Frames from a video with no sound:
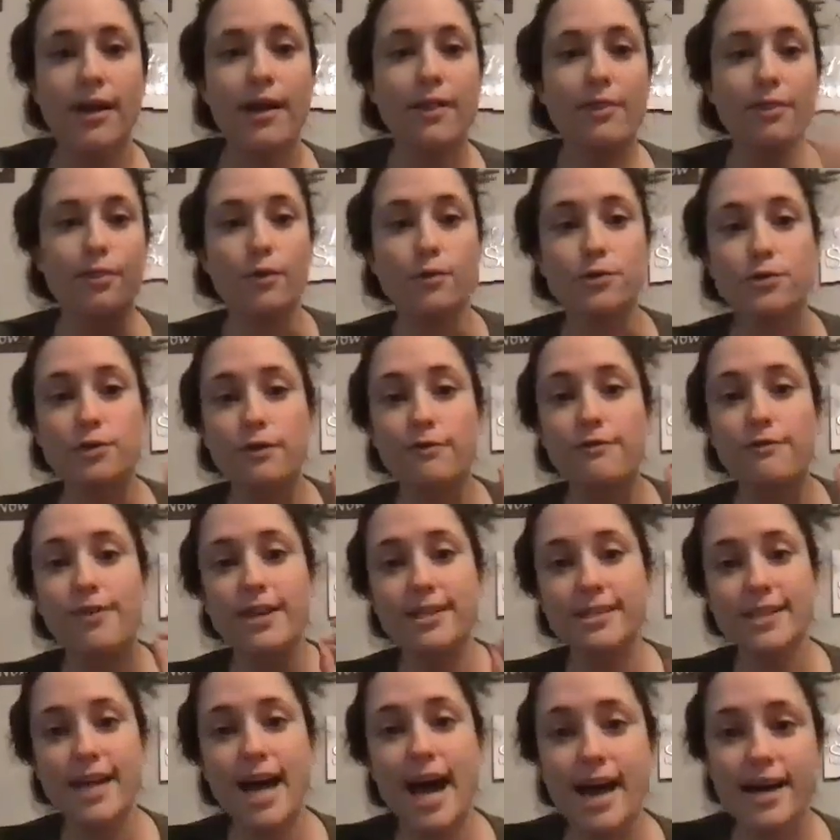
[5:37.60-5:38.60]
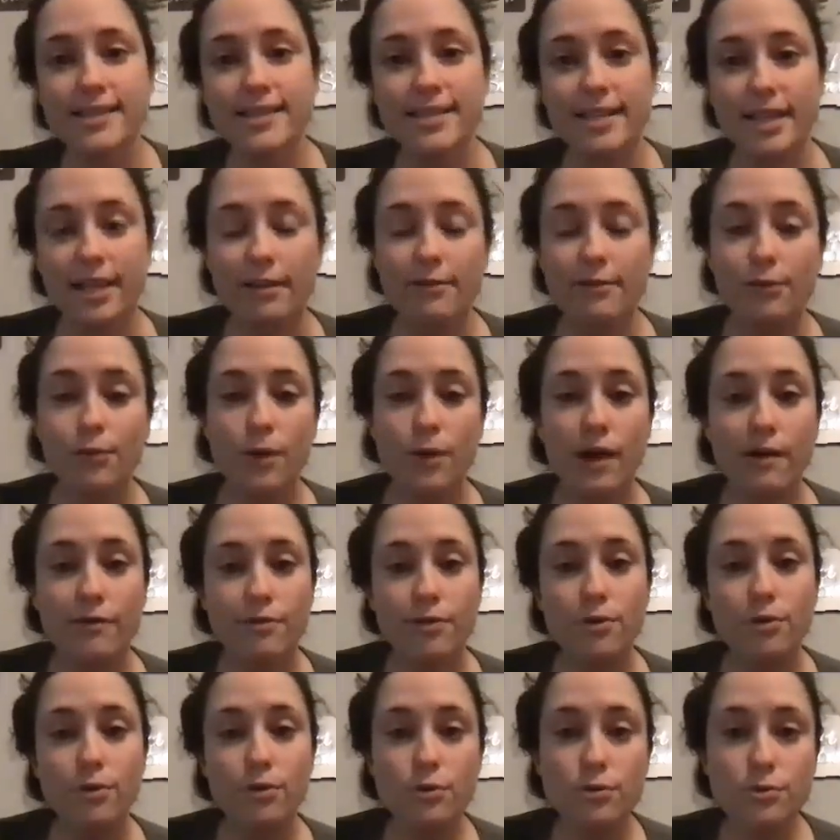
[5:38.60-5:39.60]
Those are fantastic. If you have
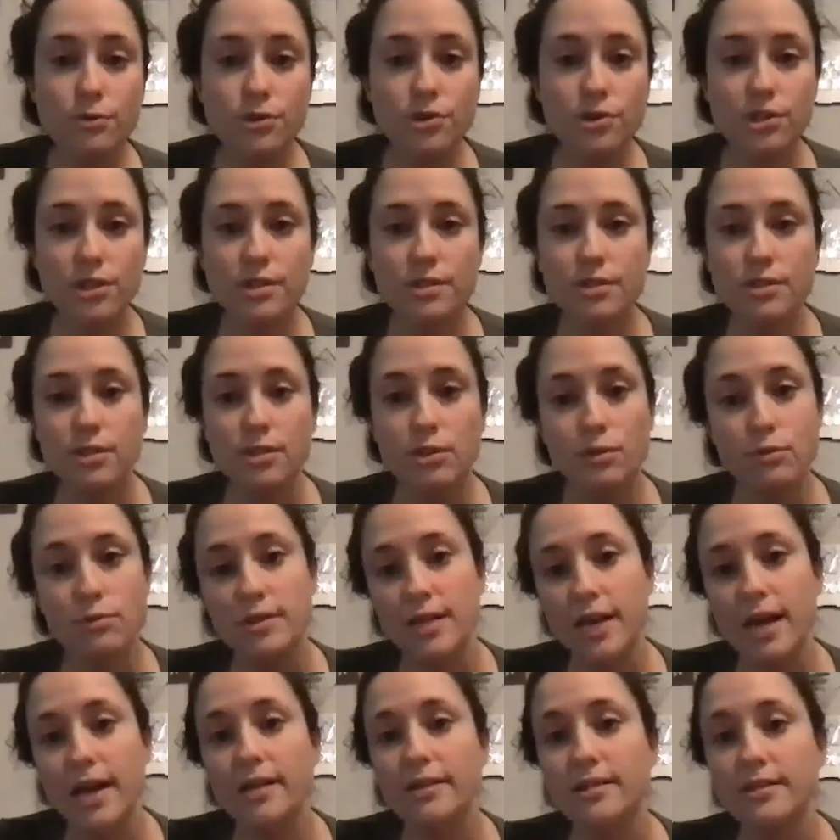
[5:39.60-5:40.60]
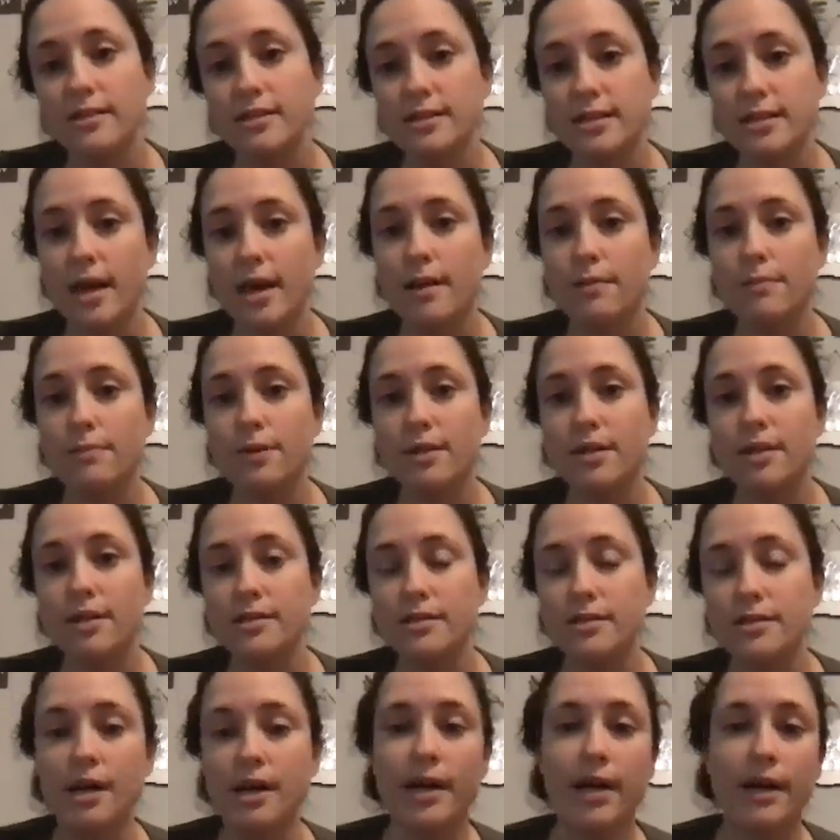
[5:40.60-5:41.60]
Google Sheets, use that instead, because
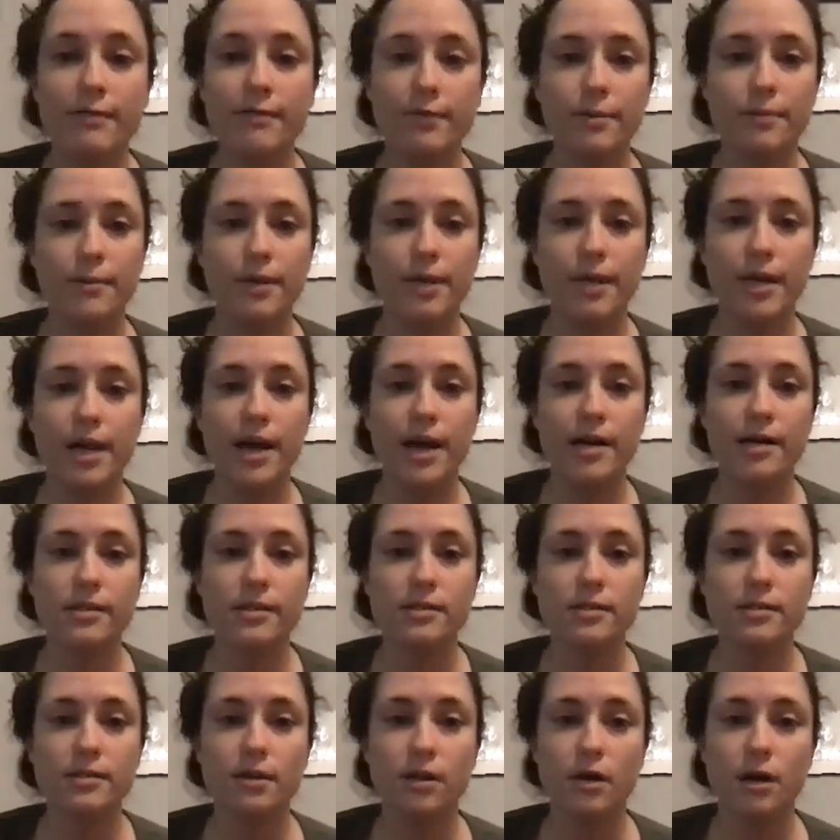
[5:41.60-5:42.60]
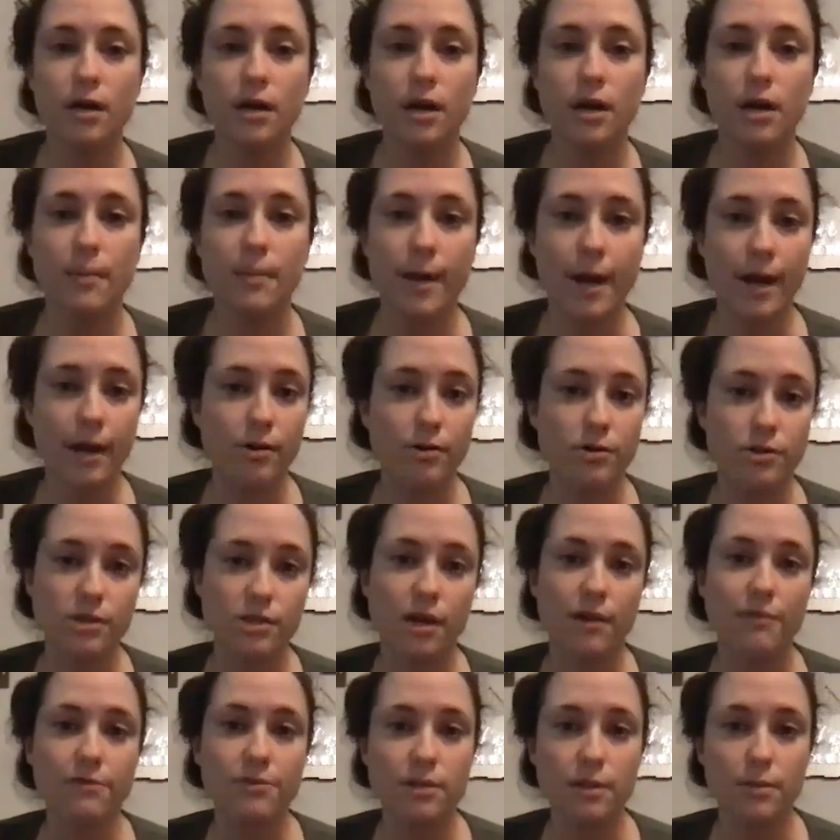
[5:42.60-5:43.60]
not everybody has a
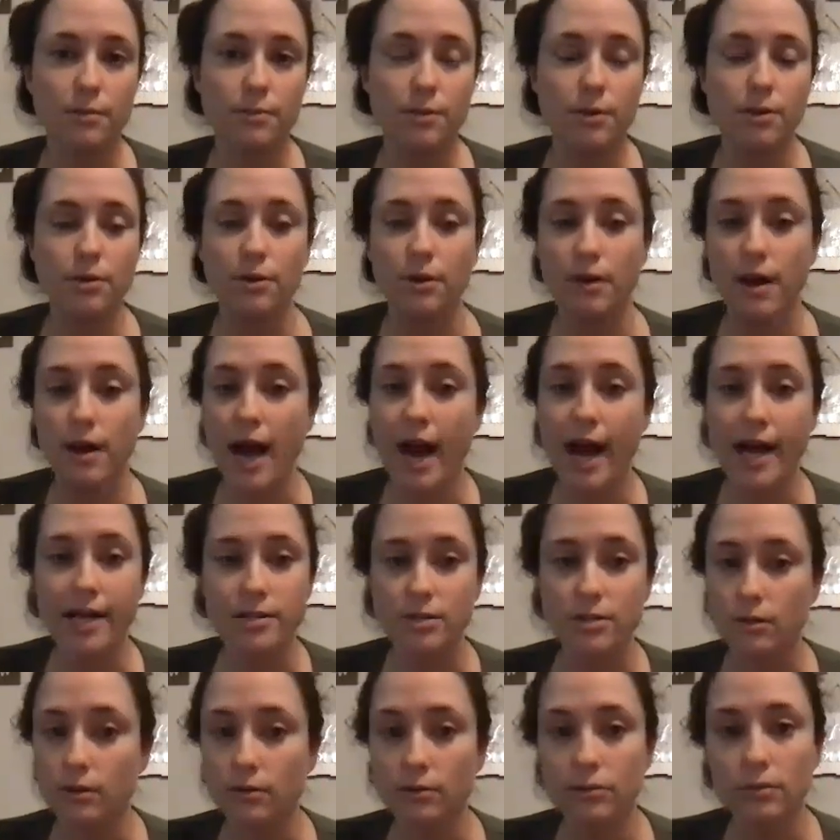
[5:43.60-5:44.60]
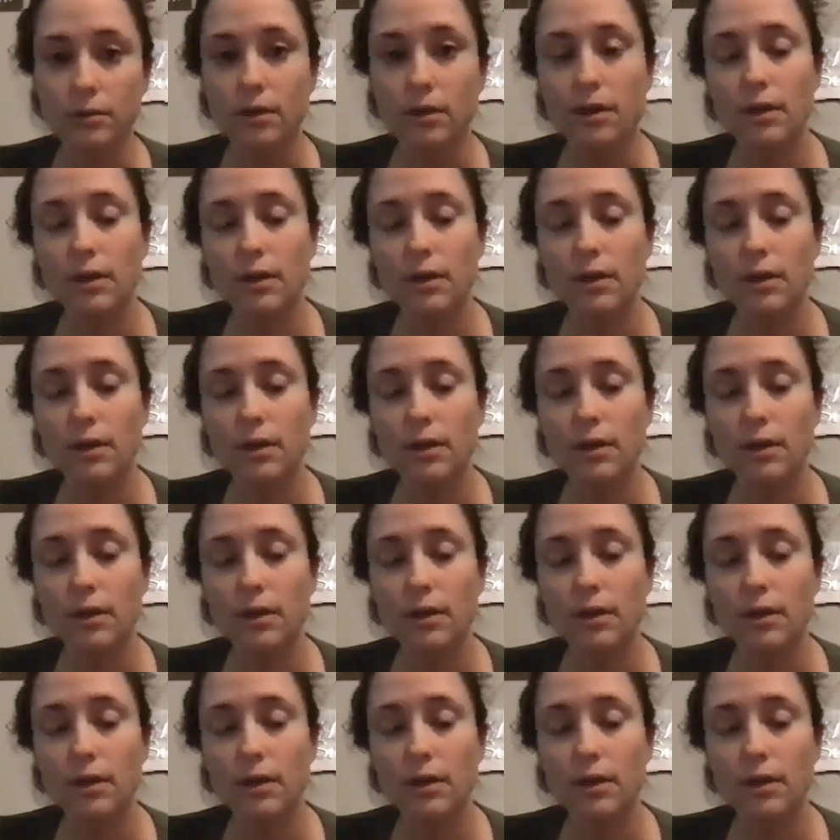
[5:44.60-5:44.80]
Microsoft computer. I don't.